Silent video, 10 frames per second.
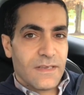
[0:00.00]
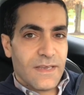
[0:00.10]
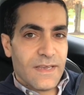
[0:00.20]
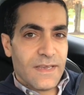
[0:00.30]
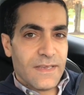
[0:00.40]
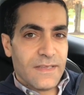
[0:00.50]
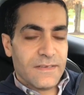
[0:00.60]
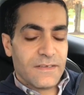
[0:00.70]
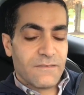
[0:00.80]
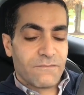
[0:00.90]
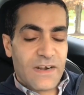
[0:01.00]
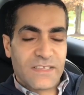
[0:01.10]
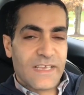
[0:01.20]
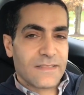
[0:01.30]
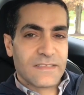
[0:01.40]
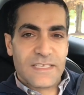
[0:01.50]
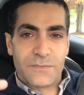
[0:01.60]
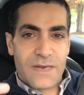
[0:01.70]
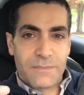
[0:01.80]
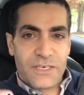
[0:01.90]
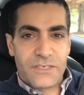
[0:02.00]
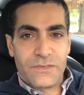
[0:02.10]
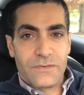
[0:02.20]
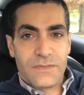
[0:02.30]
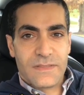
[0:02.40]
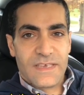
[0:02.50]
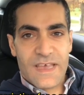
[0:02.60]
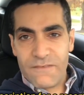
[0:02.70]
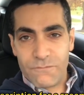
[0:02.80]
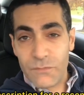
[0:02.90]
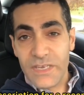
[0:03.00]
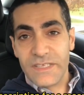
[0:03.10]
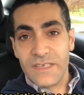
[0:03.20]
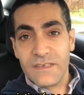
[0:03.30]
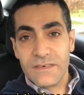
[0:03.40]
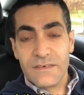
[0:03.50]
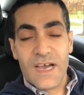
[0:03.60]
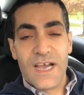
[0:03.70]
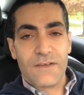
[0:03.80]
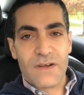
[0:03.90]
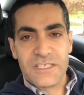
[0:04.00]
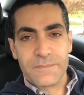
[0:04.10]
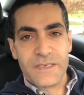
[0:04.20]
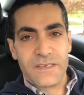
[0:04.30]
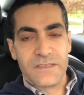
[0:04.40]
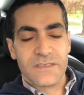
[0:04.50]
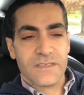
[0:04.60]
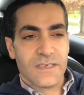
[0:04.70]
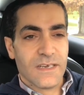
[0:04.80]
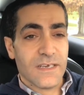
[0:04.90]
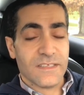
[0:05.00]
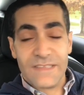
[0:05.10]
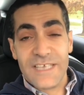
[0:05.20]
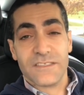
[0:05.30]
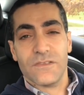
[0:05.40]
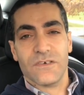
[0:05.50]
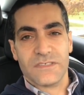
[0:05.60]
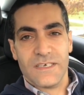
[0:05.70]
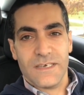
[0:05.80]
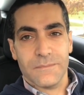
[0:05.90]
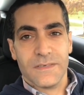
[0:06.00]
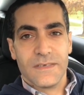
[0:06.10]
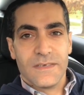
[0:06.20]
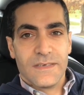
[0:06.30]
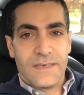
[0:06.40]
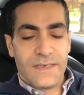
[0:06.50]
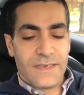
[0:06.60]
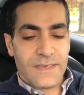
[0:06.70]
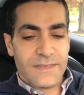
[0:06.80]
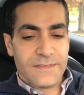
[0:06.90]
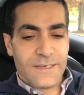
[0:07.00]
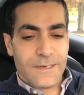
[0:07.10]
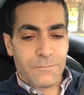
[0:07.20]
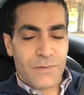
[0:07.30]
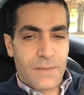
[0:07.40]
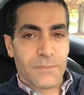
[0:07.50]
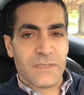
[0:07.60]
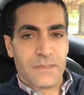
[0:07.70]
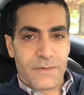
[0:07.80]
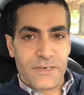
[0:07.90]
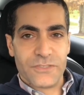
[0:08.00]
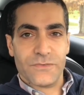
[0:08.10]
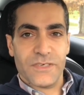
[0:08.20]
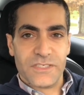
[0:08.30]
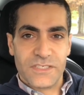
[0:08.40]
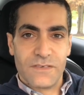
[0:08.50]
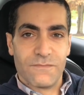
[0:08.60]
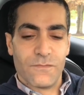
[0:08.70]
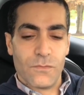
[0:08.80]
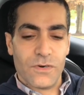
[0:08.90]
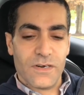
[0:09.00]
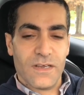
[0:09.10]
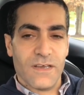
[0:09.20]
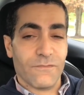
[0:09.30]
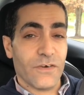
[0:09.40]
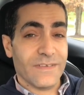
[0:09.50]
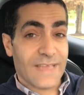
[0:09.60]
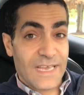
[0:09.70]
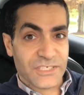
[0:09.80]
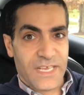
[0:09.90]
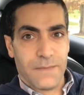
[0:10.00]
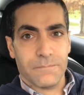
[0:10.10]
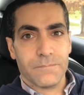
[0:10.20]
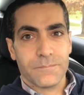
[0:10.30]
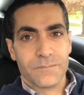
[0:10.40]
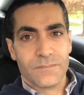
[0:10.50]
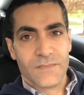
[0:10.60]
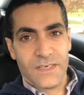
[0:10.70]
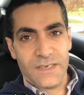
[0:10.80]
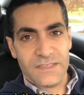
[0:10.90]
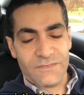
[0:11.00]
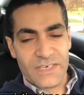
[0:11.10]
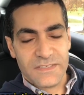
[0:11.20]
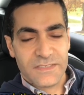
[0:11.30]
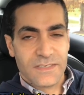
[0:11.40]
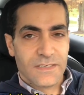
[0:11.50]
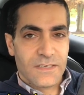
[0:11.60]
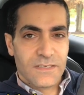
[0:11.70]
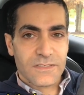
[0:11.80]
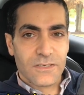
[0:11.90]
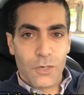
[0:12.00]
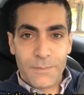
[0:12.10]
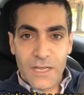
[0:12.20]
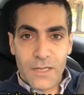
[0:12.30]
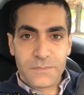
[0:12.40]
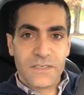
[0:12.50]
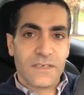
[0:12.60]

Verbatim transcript: And frankly, I think that's what I'm going to do. They have really high write speeds. They last a long time, and probably the better choice for a dash cam device. So I hope it helped.